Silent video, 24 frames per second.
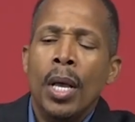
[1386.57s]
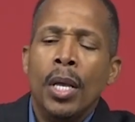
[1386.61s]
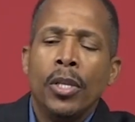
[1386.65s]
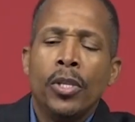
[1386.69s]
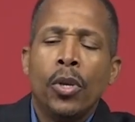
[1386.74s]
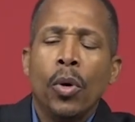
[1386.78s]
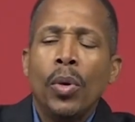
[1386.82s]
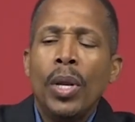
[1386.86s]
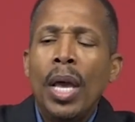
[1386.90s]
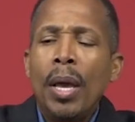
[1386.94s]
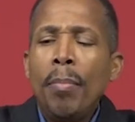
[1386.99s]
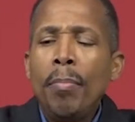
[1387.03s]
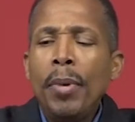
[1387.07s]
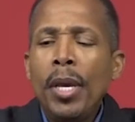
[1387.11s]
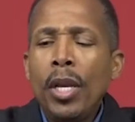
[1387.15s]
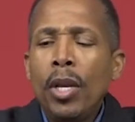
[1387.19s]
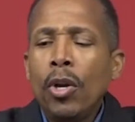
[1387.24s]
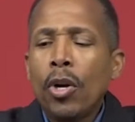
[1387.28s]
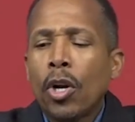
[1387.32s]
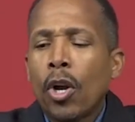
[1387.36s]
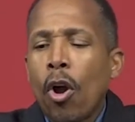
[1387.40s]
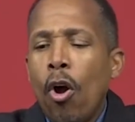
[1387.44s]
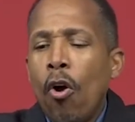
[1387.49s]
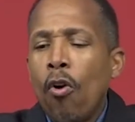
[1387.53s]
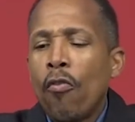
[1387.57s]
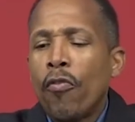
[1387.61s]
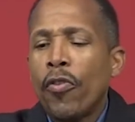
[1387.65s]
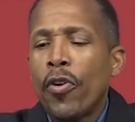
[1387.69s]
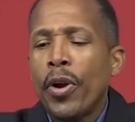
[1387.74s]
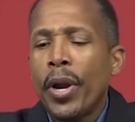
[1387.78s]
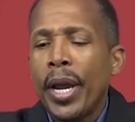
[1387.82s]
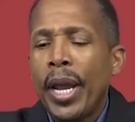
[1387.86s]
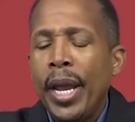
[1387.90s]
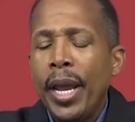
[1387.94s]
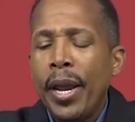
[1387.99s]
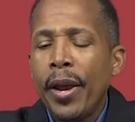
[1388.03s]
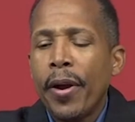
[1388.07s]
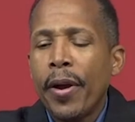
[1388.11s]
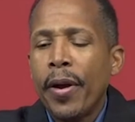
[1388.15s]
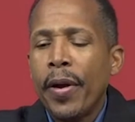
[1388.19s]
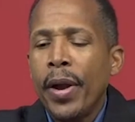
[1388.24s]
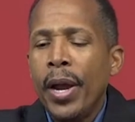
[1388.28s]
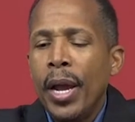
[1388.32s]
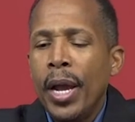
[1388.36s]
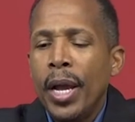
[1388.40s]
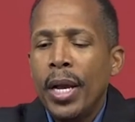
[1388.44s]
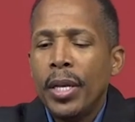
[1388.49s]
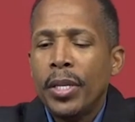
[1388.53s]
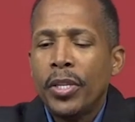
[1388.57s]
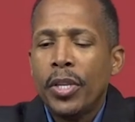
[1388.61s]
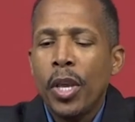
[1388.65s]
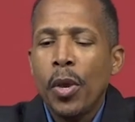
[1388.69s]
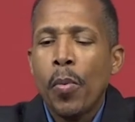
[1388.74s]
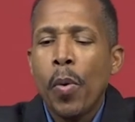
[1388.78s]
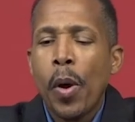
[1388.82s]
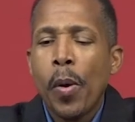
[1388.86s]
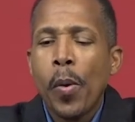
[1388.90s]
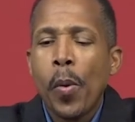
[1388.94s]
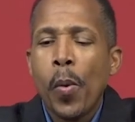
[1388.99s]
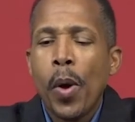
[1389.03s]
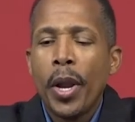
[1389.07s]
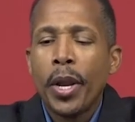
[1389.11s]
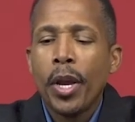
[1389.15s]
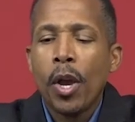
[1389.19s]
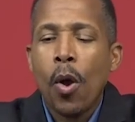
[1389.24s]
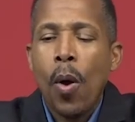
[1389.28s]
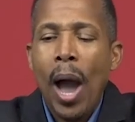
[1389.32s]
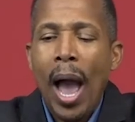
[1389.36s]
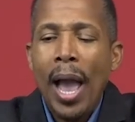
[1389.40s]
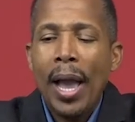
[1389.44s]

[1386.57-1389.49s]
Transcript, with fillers: So let me look over here, see where we want to go.